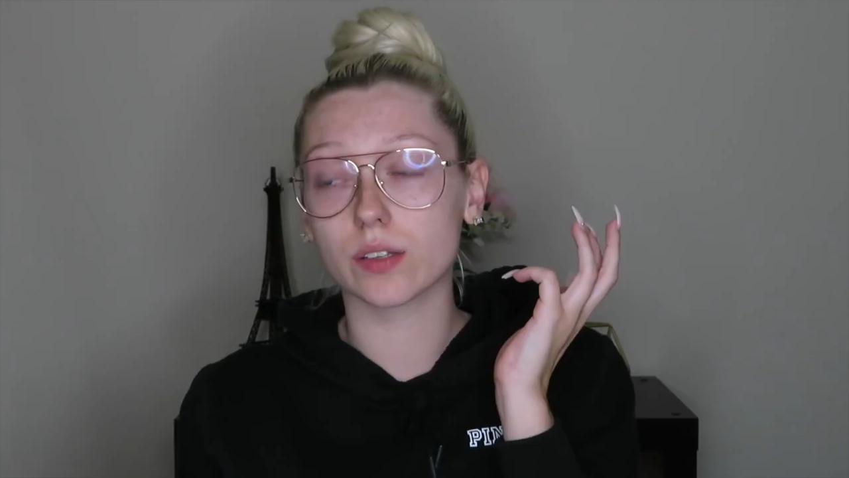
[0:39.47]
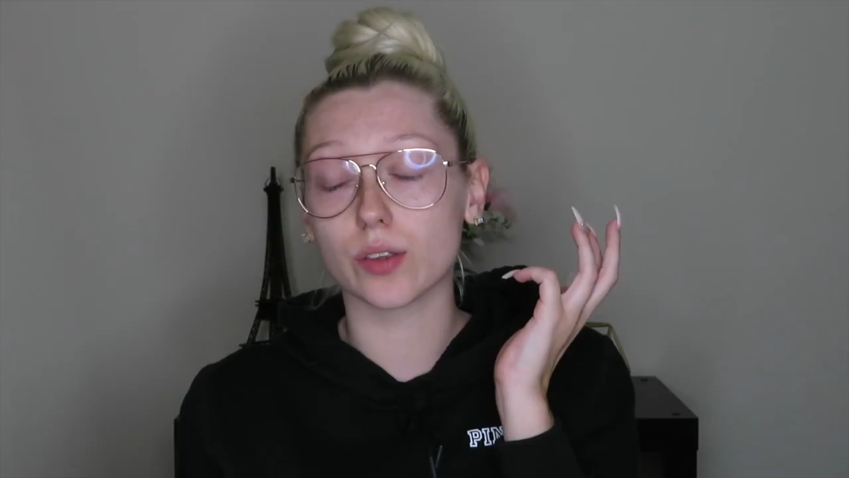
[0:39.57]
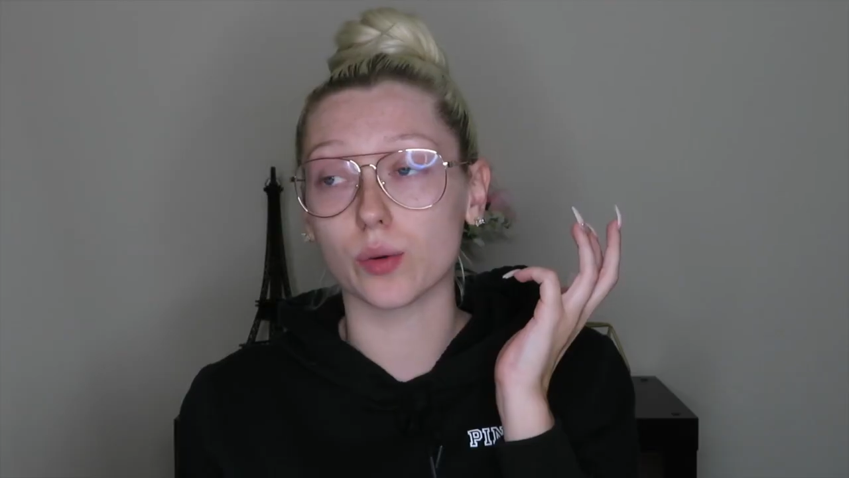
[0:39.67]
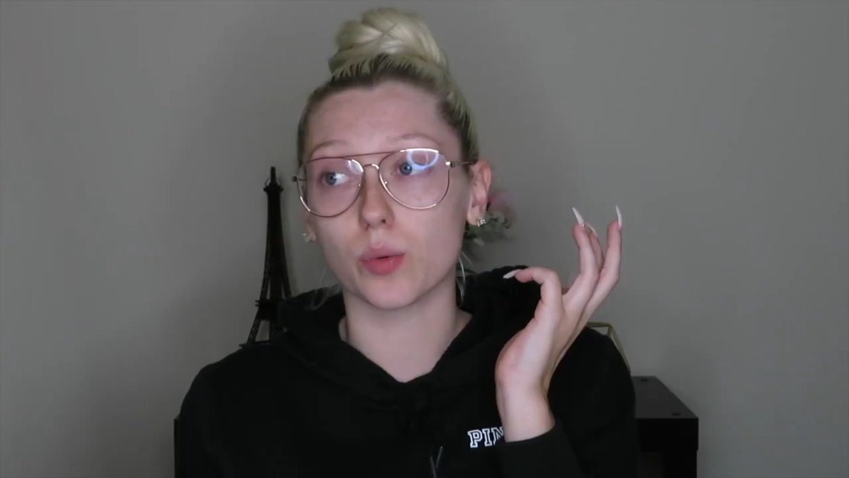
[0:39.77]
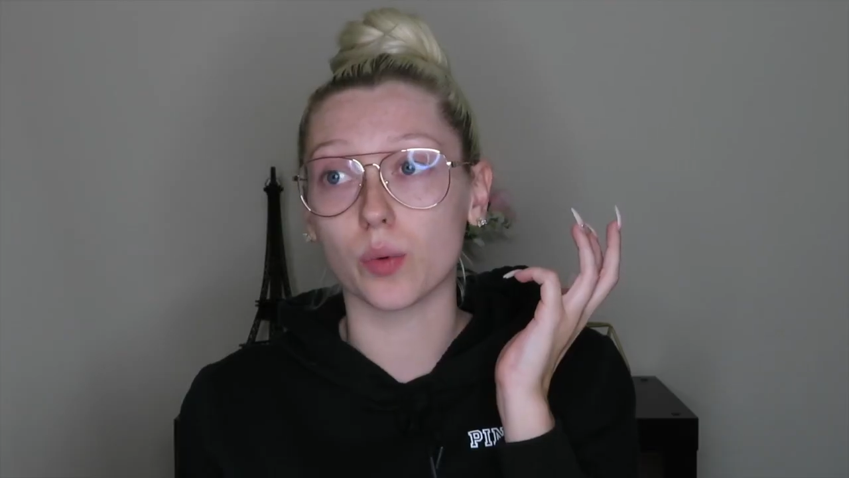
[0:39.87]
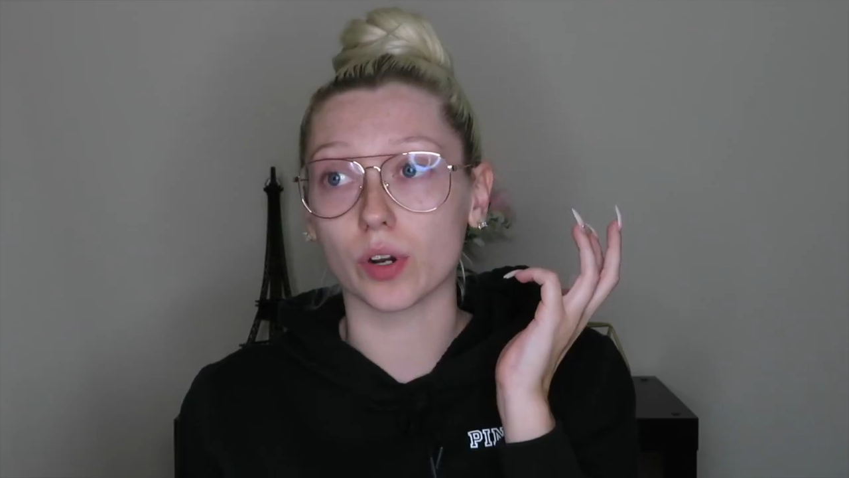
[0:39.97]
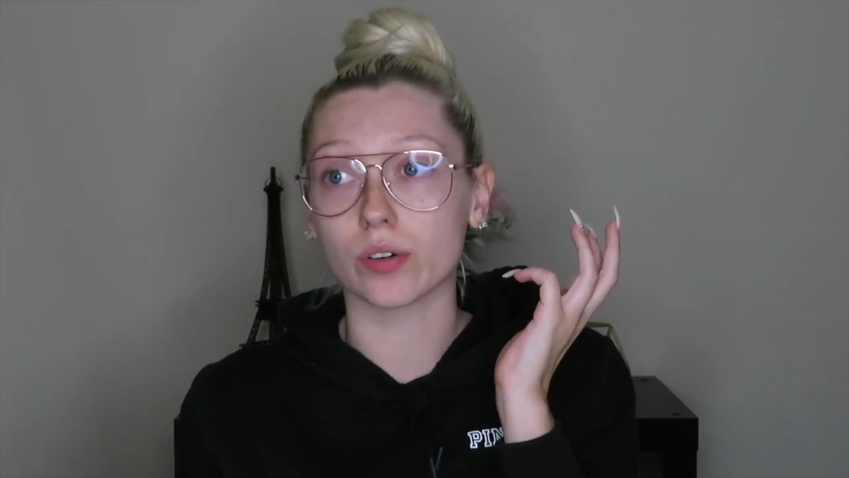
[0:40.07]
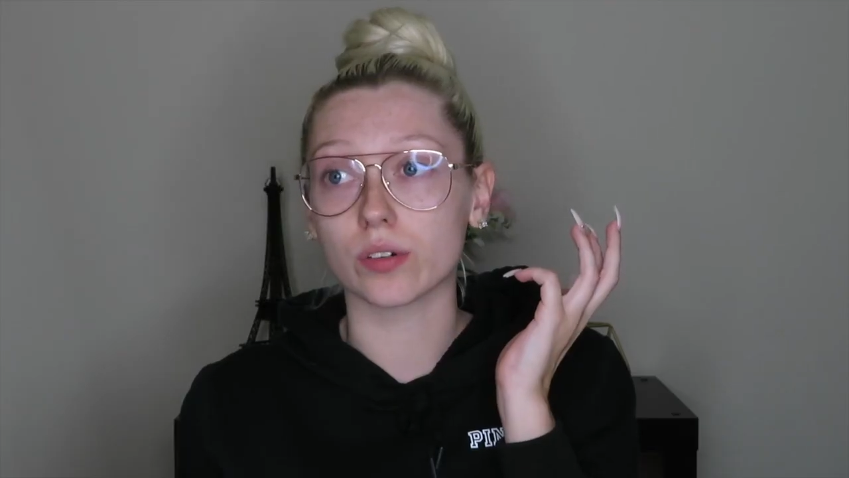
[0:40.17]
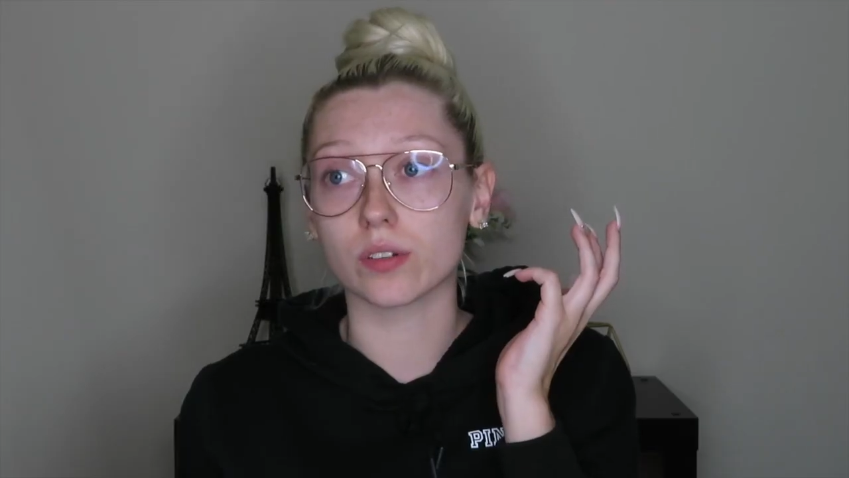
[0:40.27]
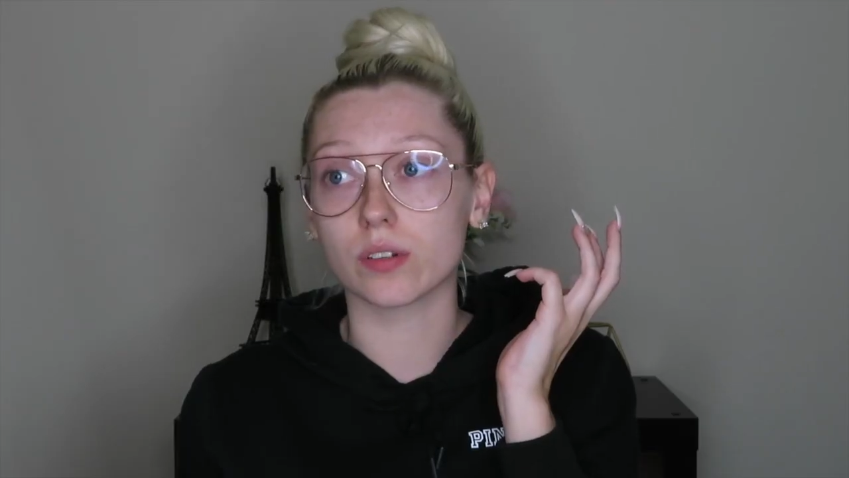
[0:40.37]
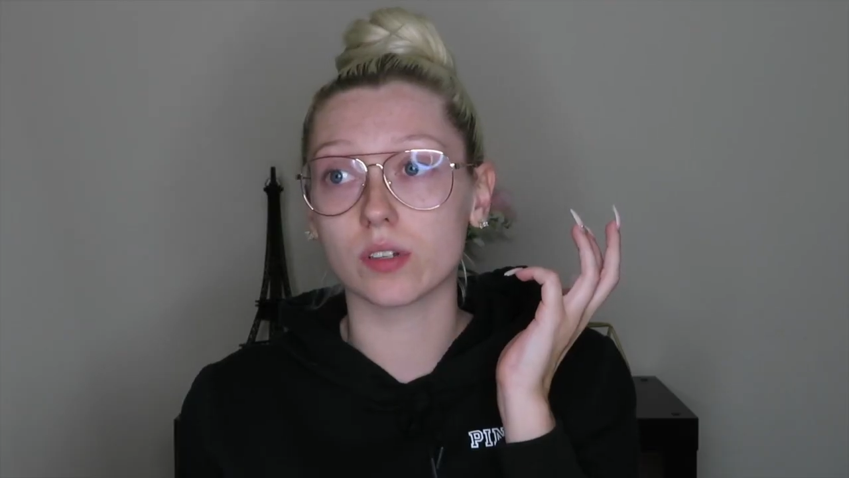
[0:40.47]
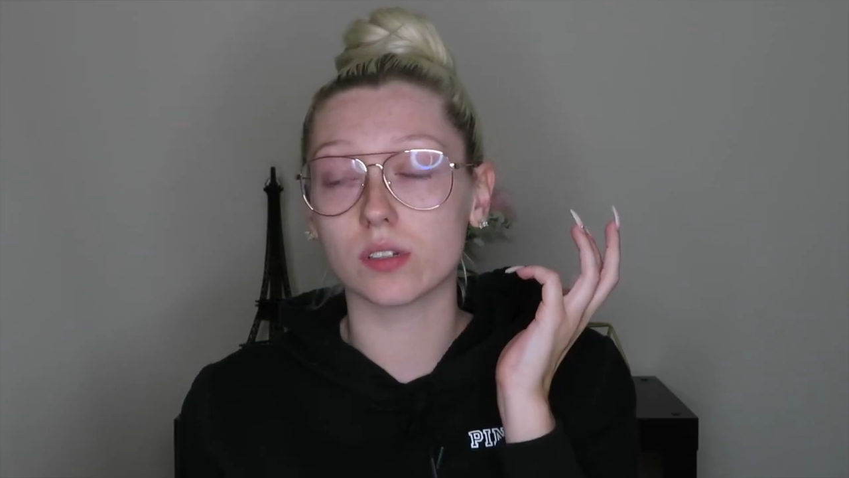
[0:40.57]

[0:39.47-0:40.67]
the world